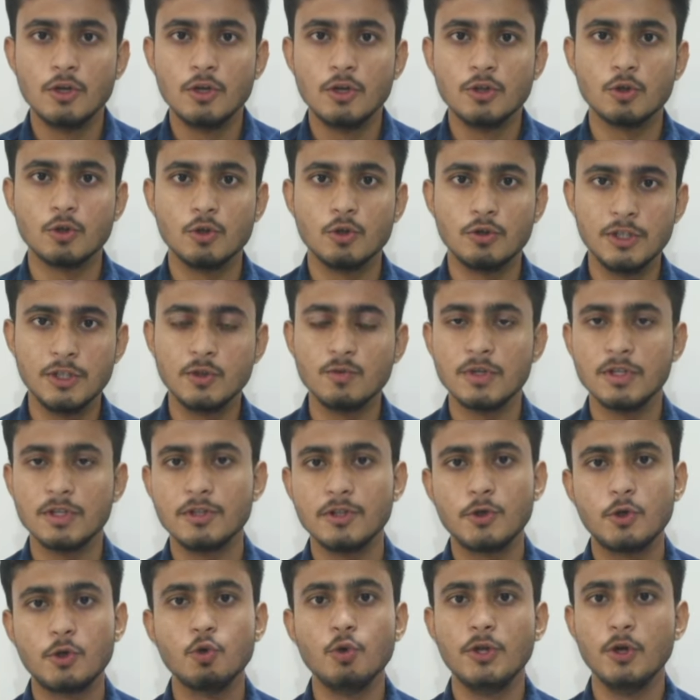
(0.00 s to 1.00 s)
So these were
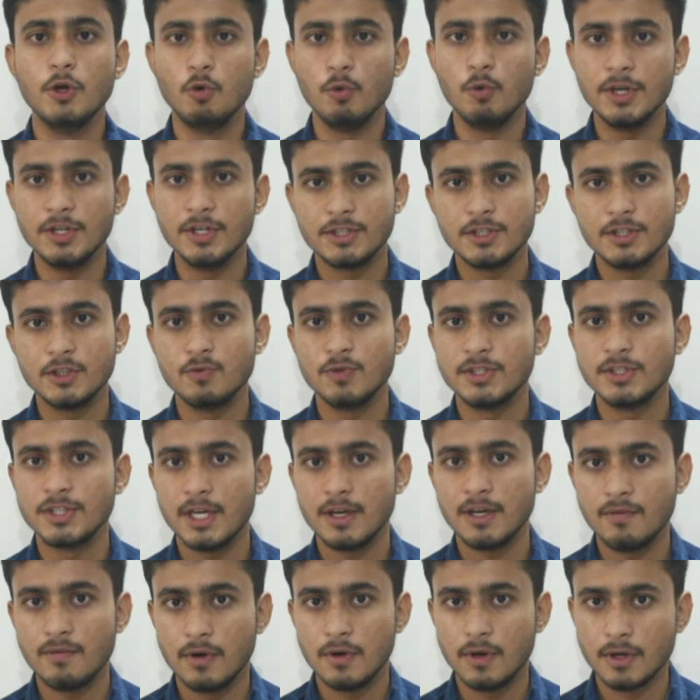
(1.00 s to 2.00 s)
the two innovations which
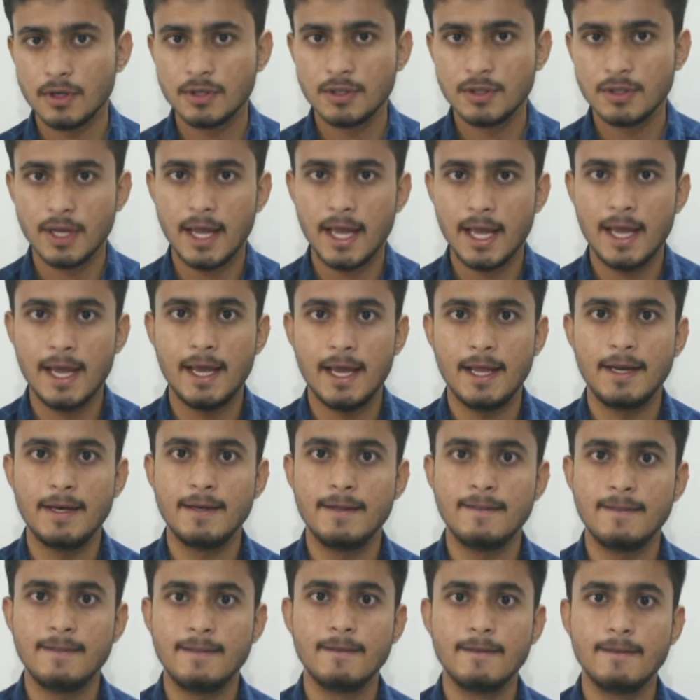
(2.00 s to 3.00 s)
I worked,
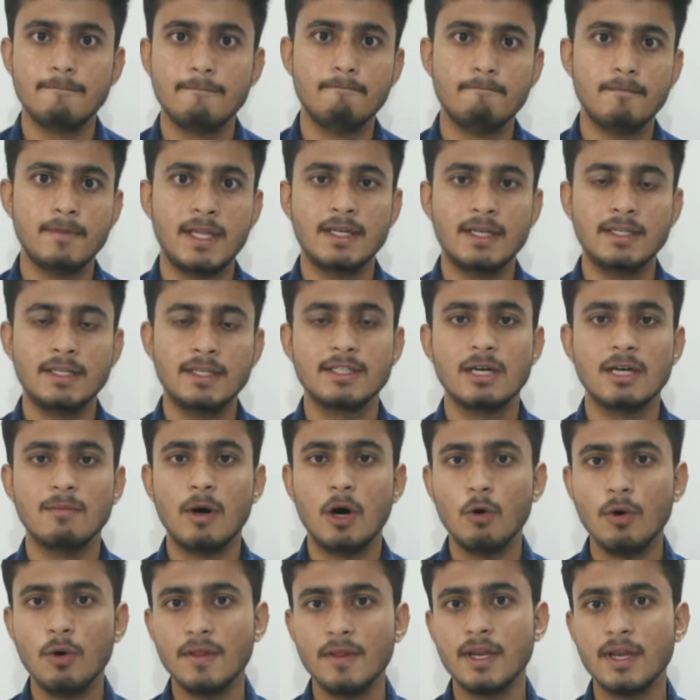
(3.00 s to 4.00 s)
and that
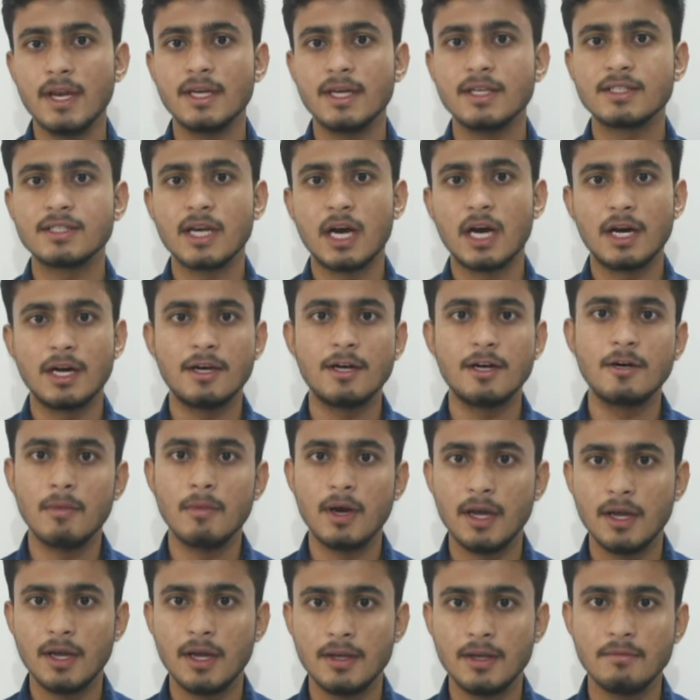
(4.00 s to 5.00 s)
somehow then I started
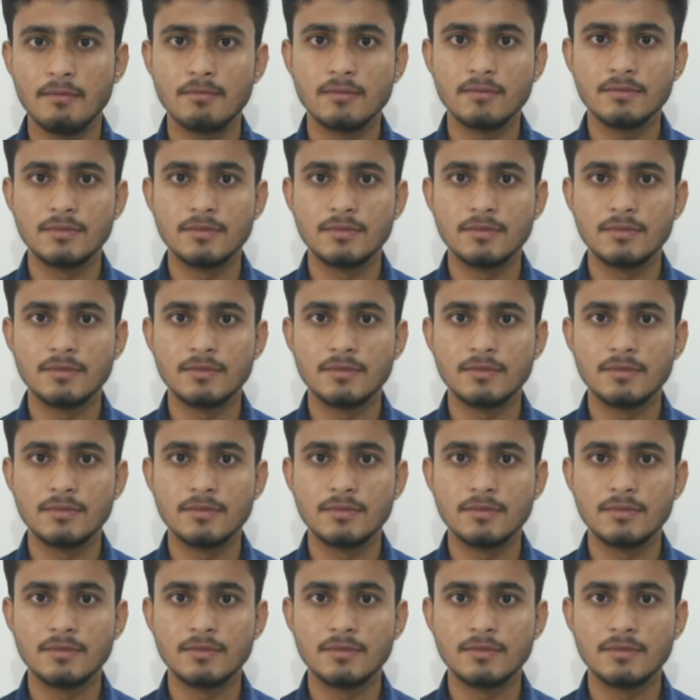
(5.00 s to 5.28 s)
my